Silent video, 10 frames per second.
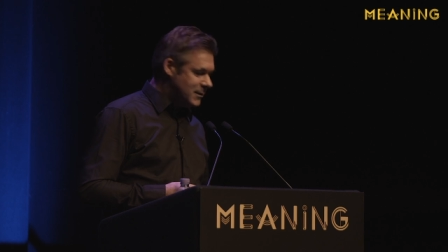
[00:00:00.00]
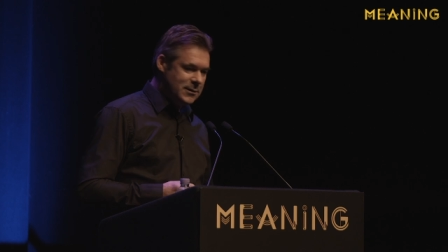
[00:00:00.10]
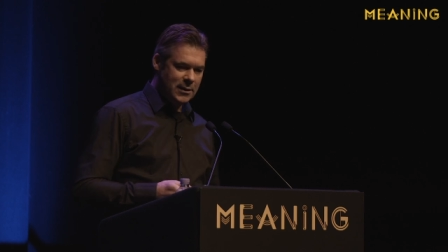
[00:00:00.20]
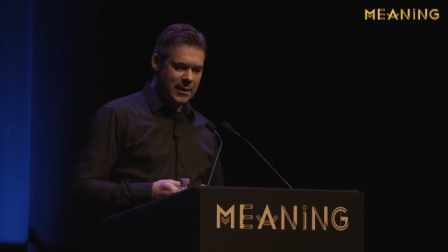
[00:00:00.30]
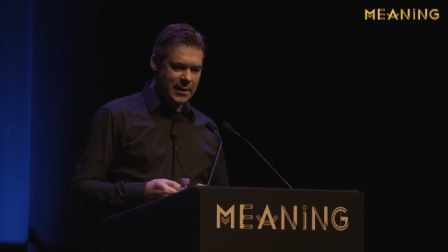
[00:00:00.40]

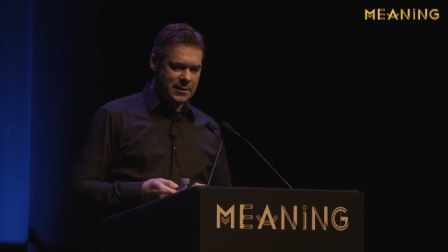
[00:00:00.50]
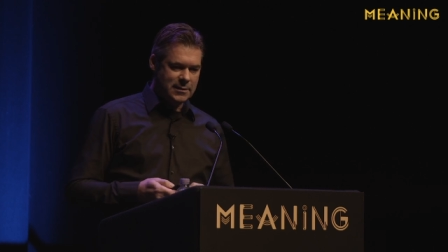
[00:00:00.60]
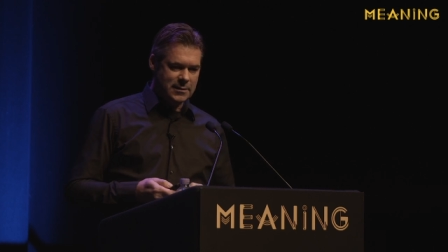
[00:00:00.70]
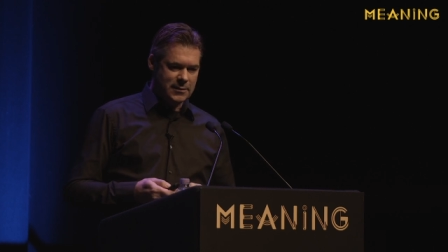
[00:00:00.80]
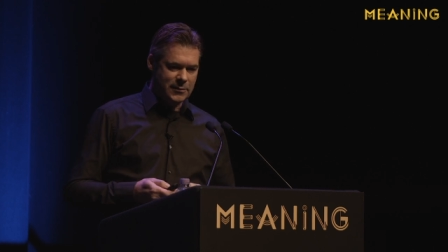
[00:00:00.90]

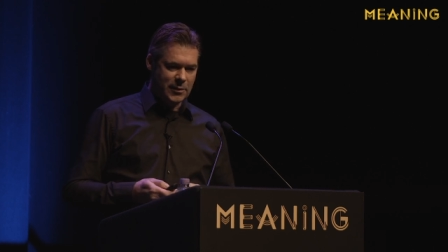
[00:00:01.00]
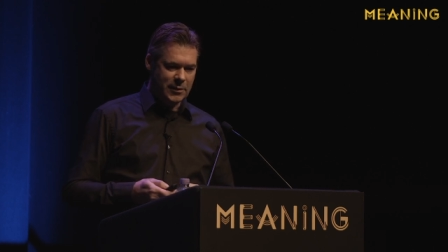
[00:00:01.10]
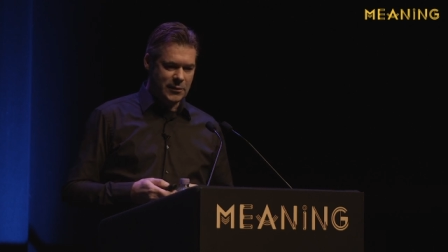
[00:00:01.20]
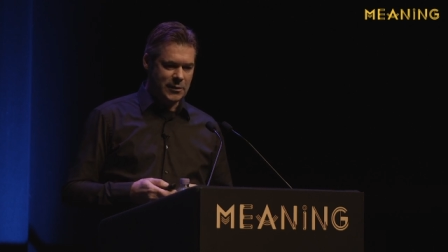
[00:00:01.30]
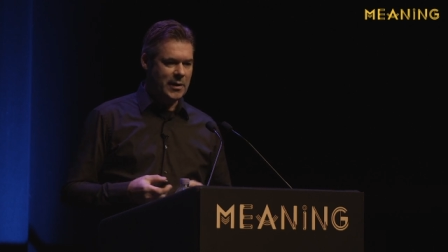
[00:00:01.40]
slides.
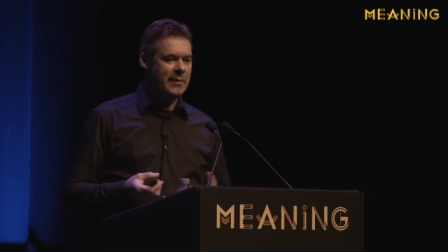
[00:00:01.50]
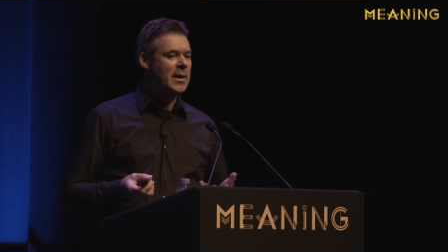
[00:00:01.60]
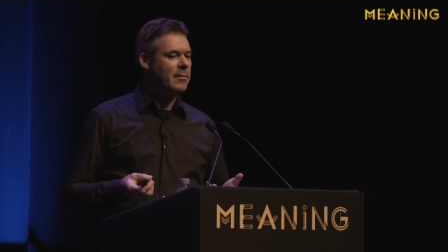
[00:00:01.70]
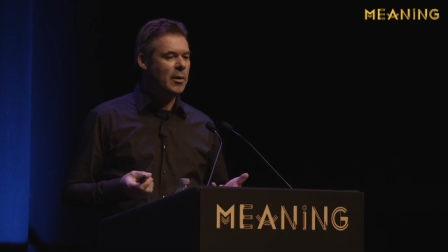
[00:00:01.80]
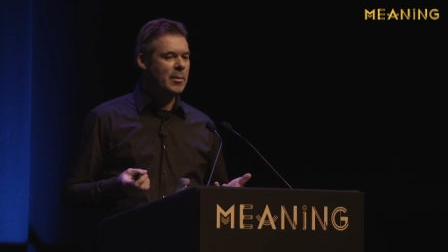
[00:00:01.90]

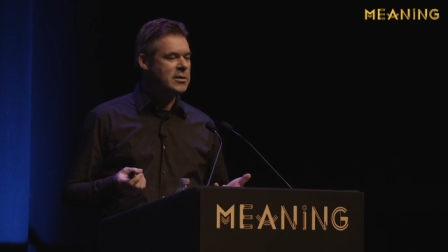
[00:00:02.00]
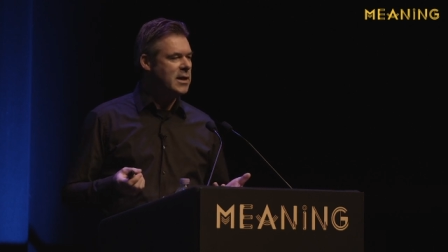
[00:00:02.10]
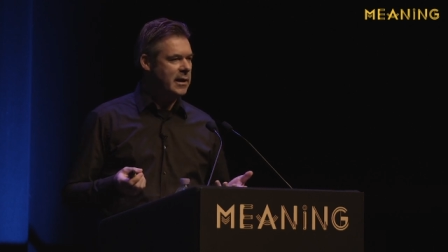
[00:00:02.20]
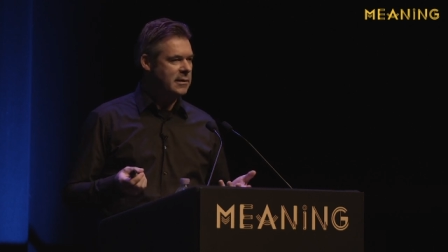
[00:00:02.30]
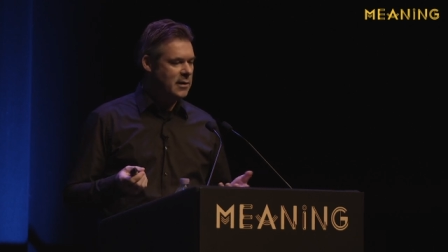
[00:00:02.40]
I'm almost
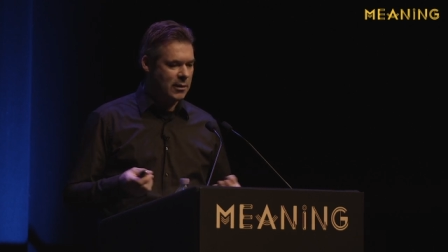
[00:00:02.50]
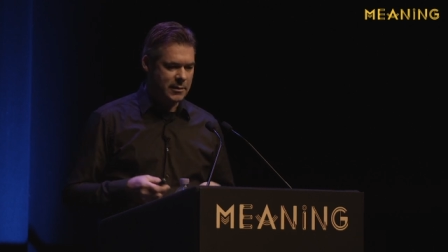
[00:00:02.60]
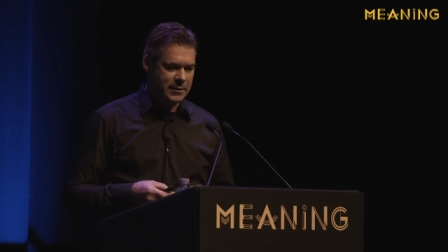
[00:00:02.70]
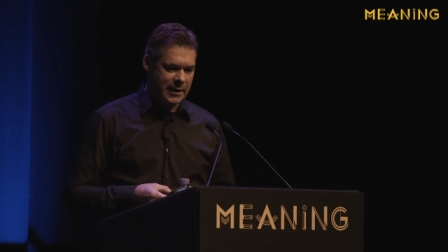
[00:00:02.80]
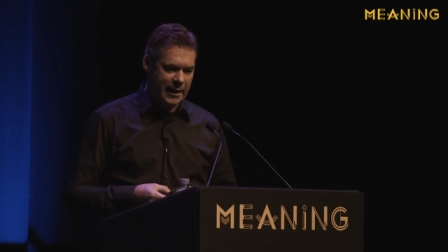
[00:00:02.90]
done,
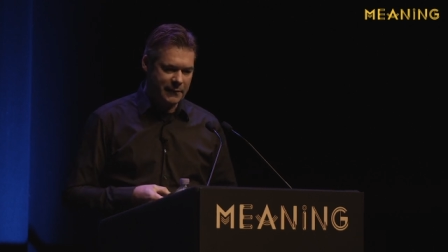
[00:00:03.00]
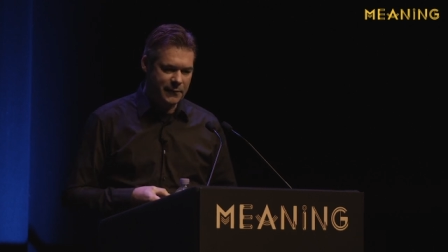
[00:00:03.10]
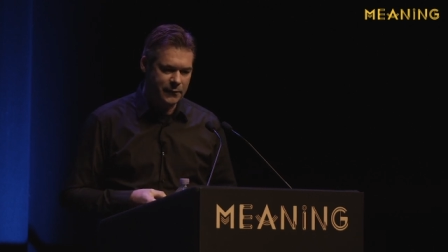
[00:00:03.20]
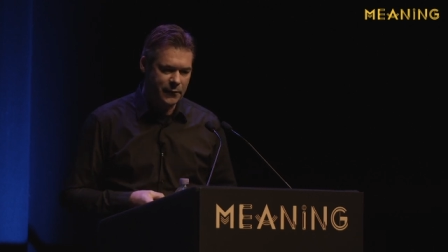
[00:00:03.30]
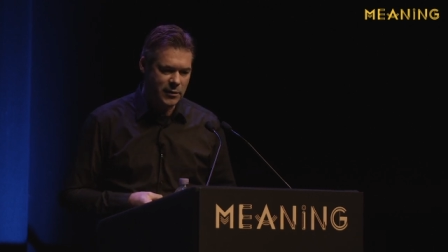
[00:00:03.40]
so I have
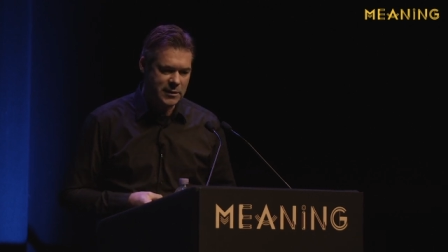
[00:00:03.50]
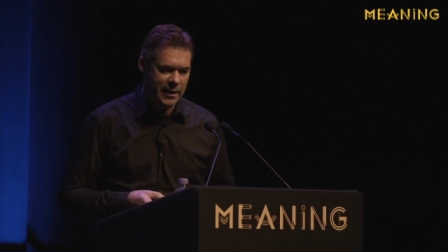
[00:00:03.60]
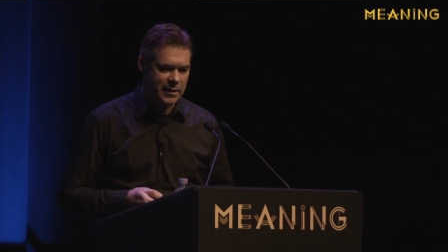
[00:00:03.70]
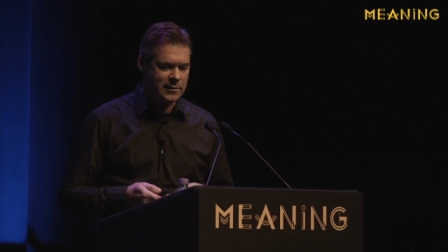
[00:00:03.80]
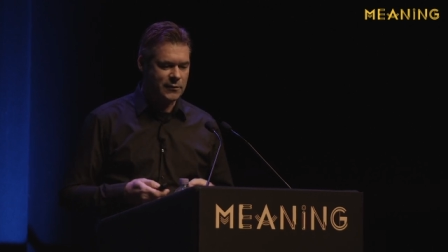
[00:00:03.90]
four
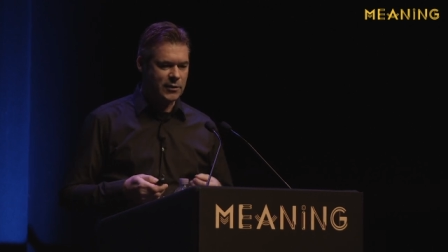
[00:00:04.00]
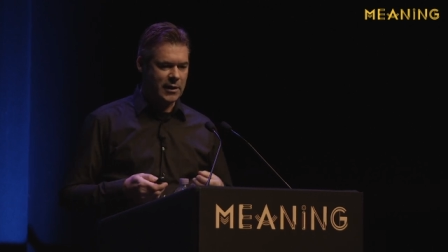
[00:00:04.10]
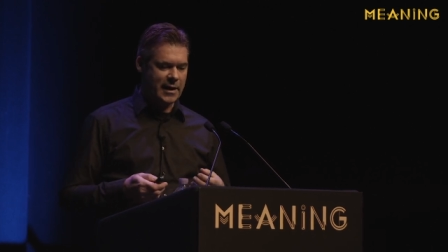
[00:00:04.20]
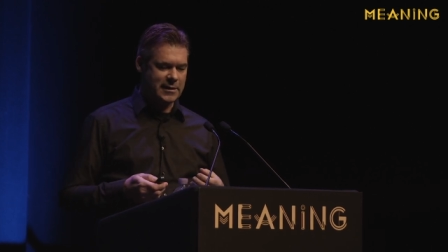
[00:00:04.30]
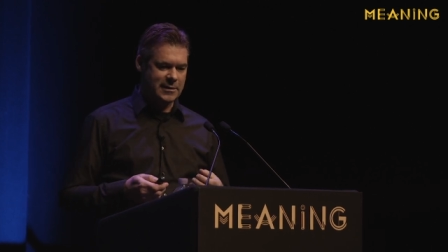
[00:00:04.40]
seconds for
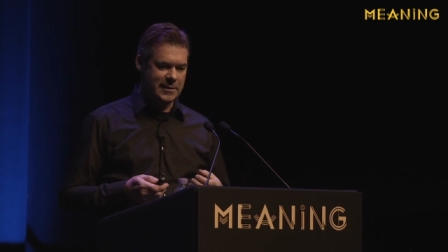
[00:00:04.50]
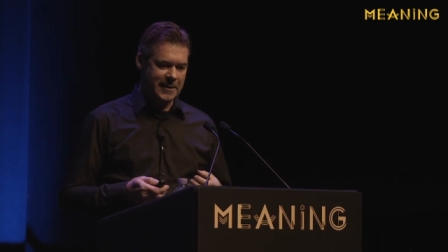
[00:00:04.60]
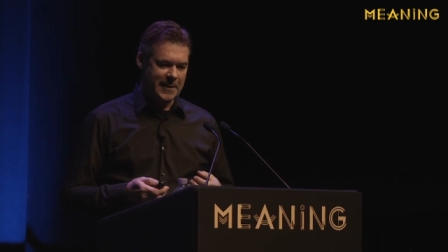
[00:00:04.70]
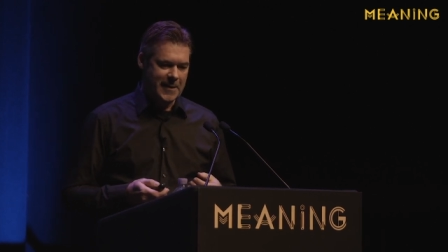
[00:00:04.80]
the last.